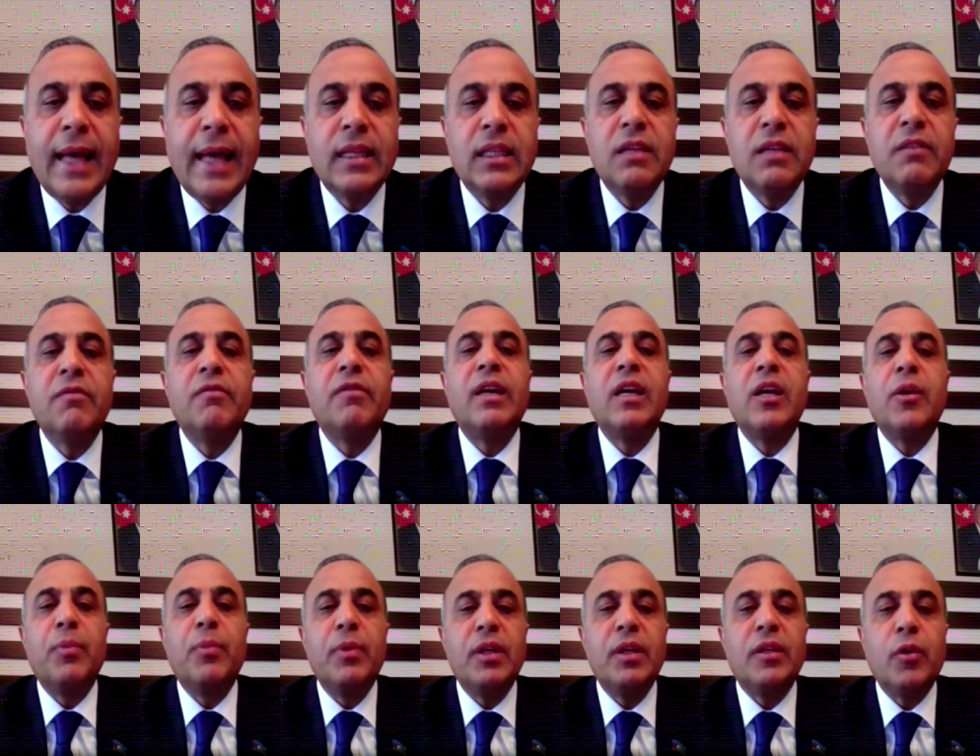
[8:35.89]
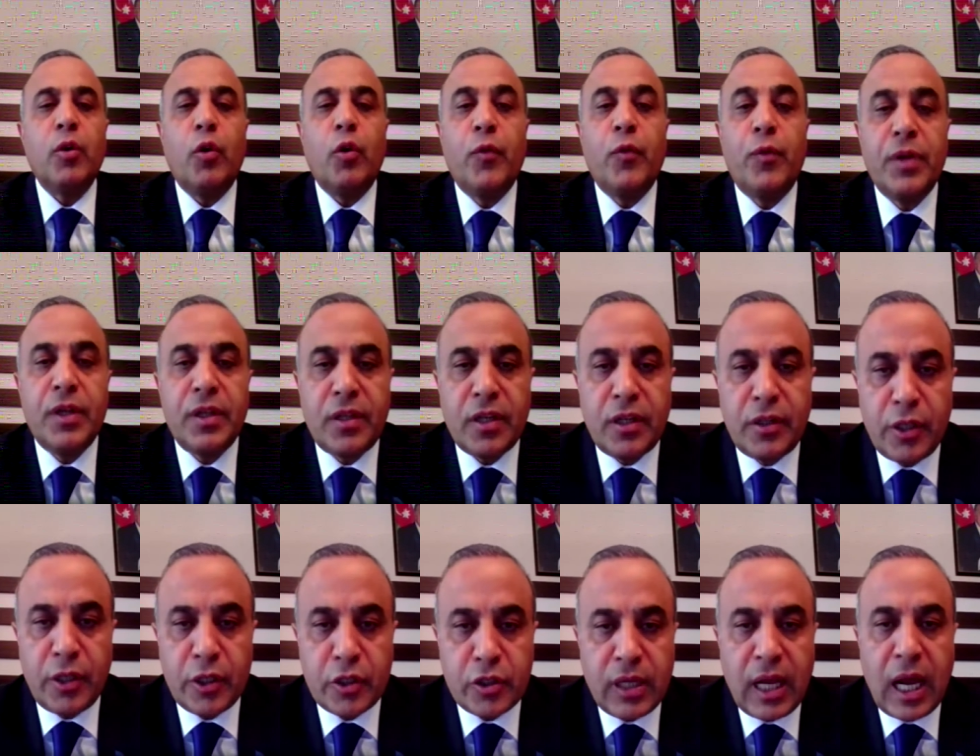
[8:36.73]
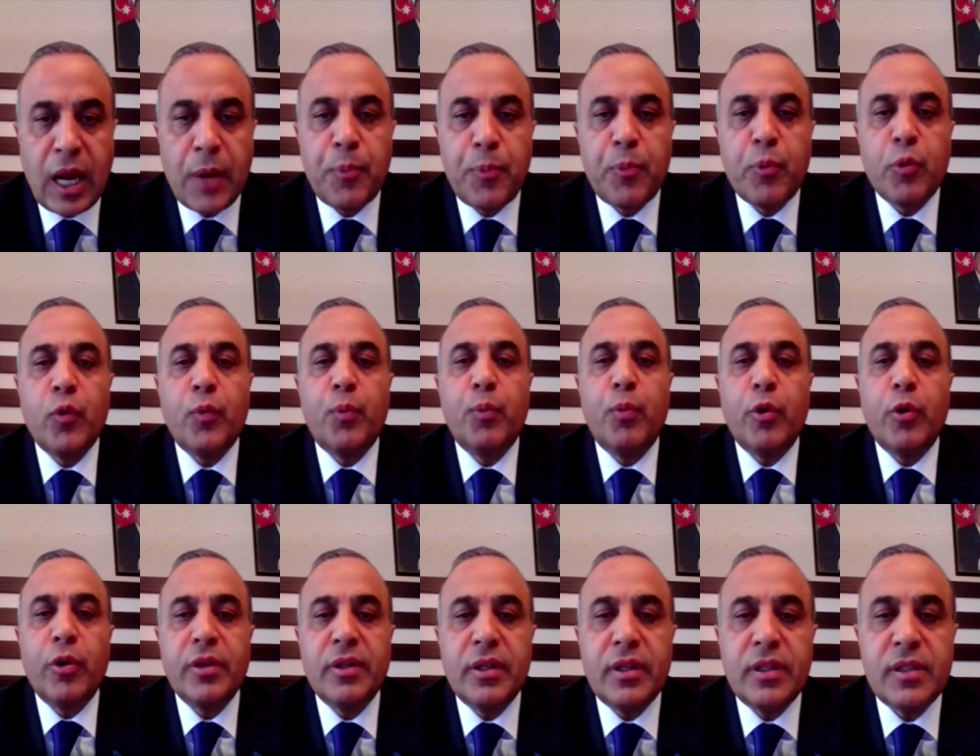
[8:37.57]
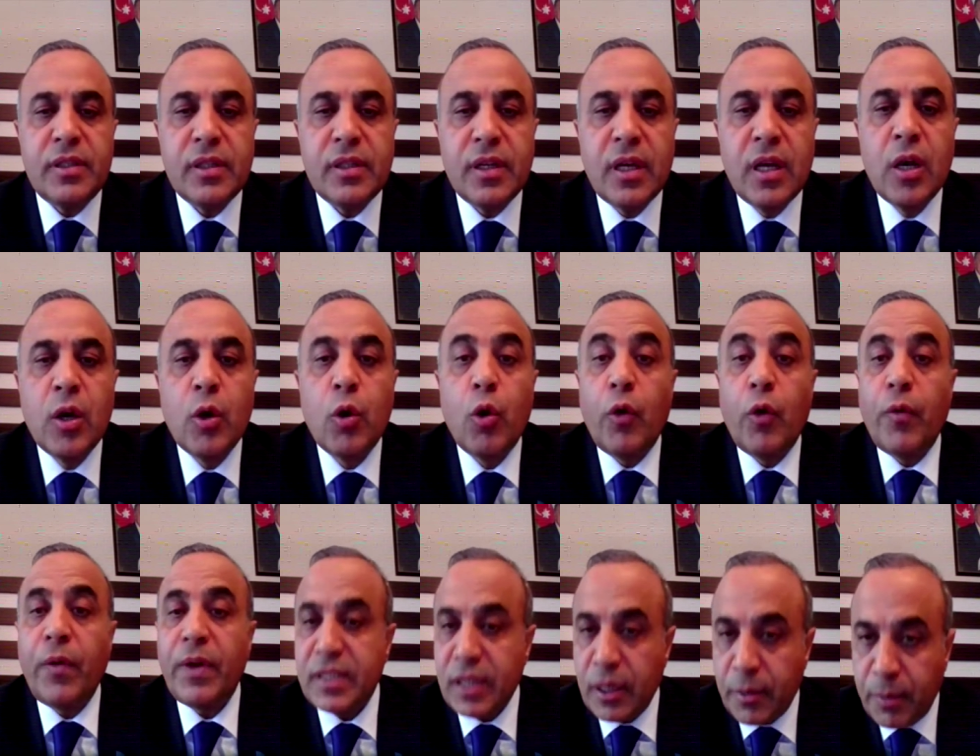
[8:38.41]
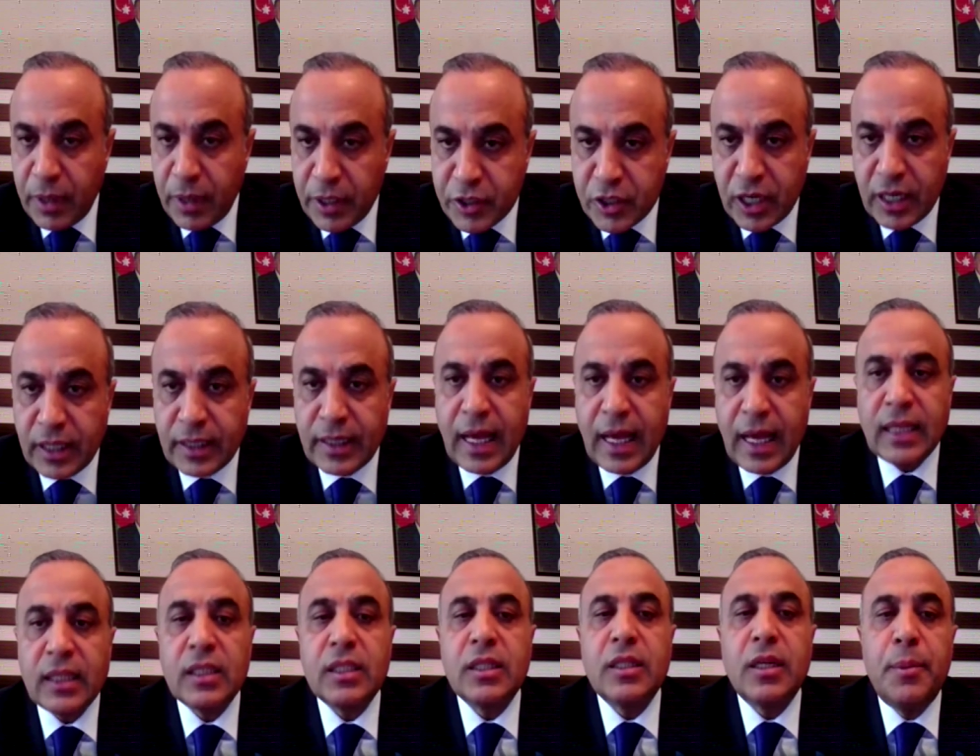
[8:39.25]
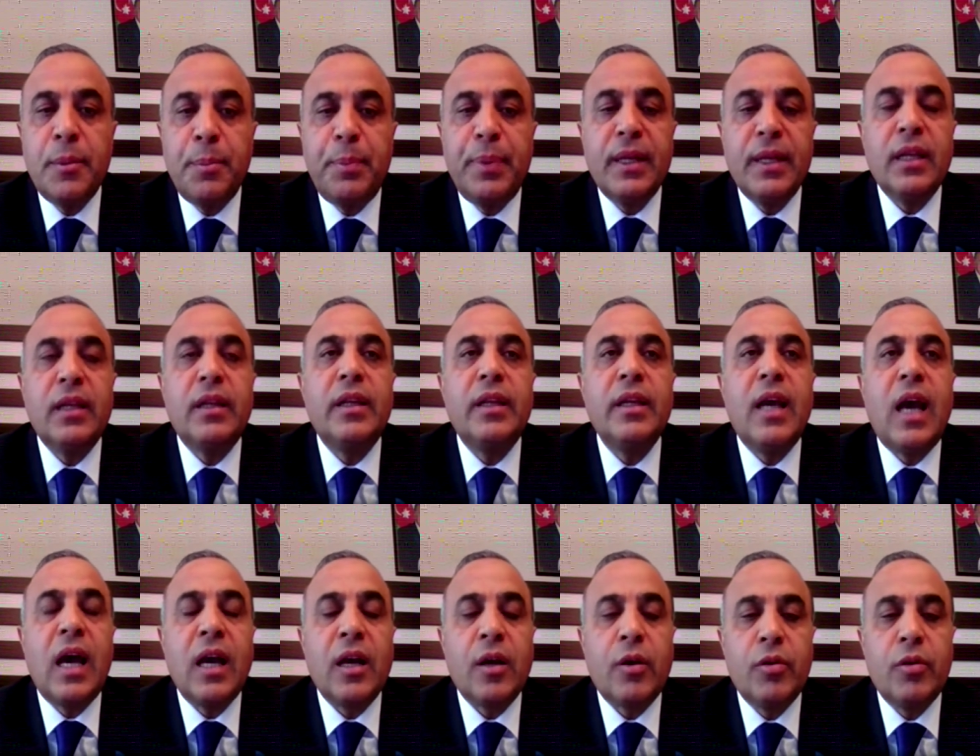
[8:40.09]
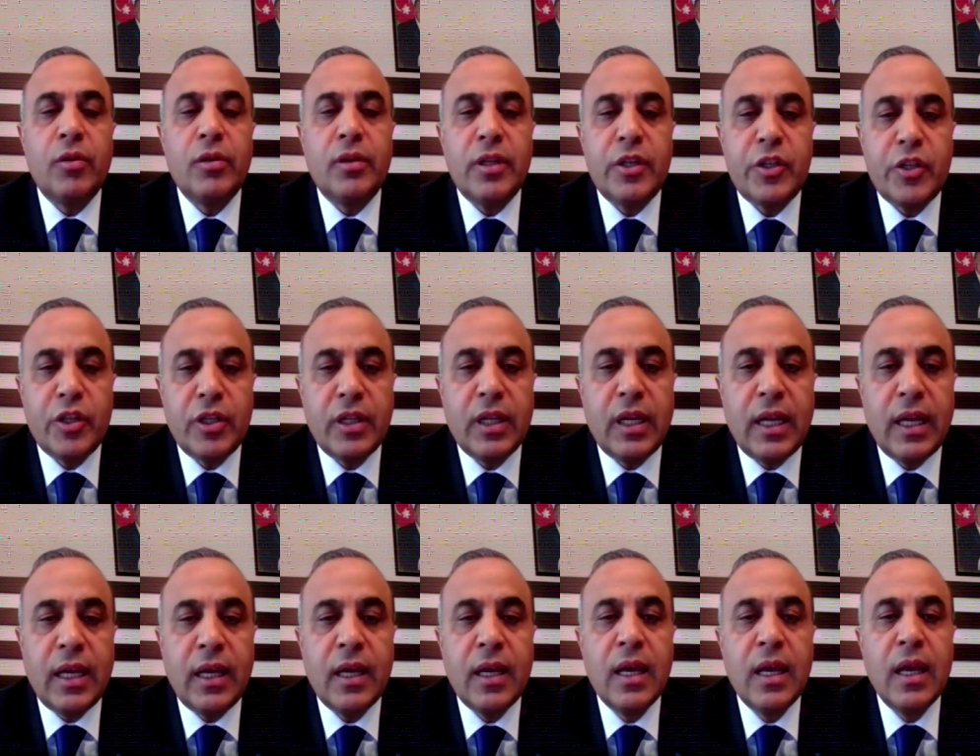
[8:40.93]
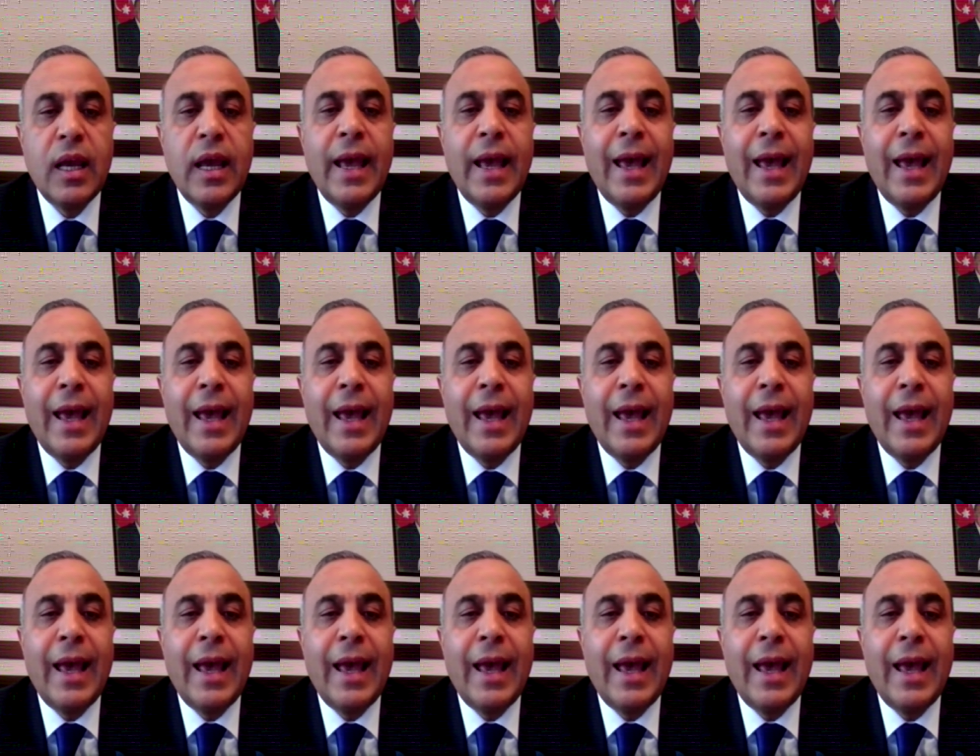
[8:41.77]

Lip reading: and inviolability of international approved borders of Azerbaijan and completely, unconditionally,